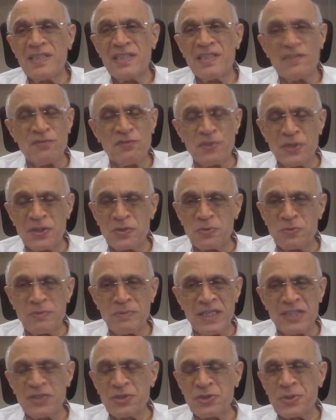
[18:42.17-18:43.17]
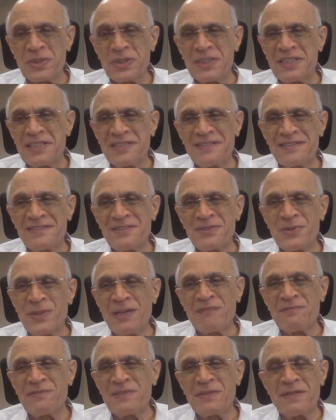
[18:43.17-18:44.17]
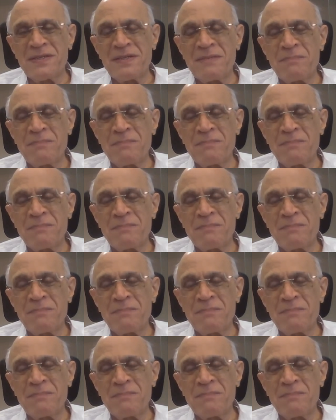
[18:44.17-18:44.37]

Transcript: if you have to make sure that you have a